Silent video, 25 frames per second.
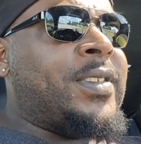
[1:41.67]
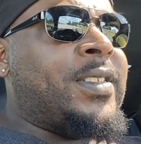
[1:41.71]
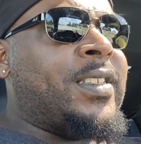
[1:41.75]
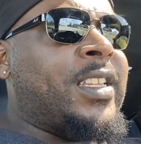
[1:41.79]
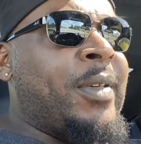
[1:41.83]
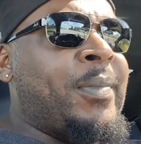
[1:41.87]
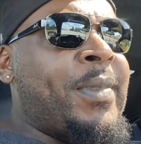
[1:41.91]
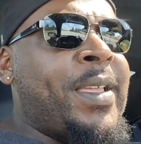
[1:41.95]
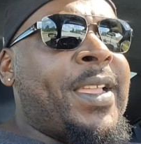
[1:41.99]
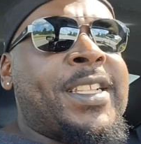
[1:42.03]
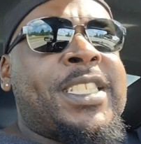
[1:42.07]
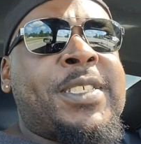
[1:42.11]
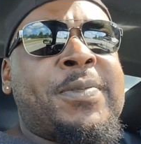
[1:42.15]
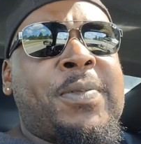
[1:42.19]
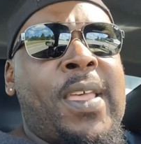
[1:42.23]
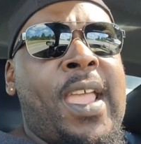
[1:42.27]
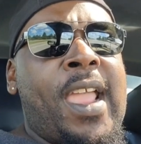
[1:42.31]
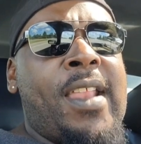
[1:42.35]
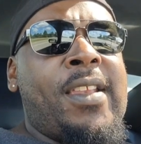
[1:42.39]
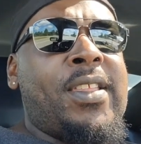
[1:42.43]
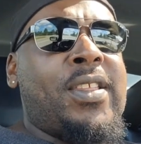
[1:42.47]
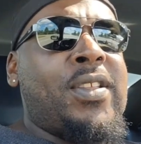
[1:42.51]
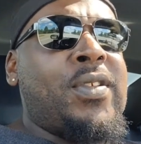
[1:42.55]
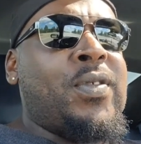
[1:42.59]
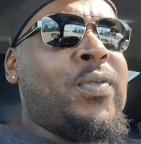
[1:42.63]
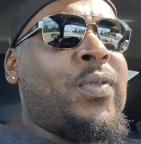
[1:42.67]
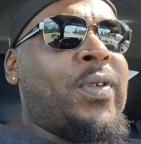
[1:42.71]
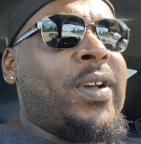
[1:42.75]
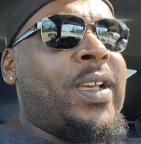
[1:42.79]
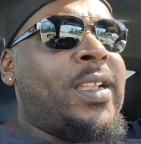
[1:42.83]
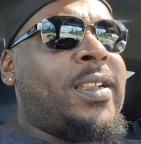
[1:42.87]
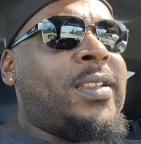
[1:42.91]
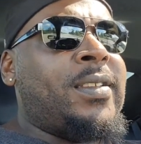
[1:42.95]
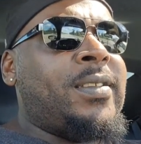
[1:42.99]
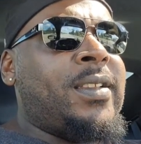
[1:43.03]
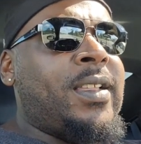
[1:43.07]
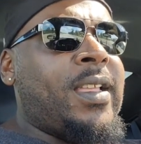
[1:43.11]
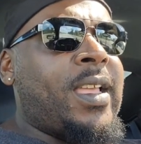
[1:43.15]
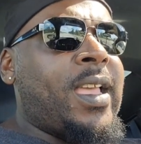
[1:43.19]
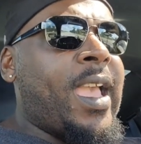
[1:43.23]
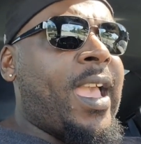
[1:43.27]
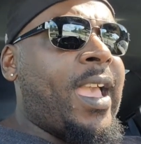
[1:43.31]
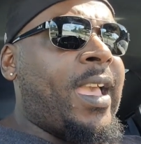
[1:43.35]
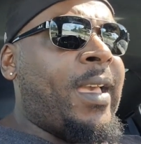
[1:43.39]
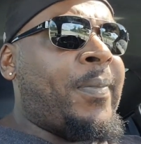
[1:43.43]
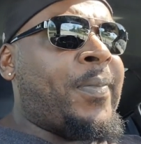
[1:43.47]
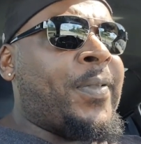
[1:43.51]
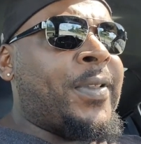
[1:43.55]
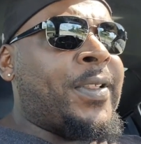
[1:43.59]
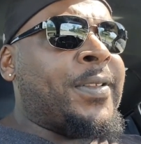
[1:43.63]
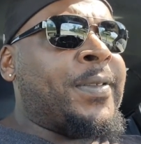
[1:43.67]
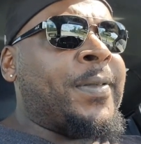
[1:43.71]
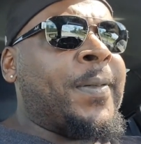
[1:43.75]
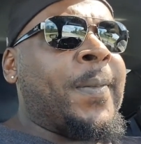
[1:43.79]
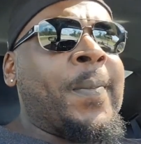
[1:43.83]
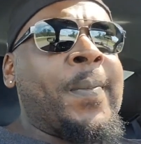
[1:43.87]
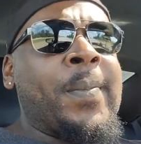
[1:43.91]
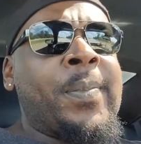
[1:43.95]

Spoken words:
Let me explain to you what happened.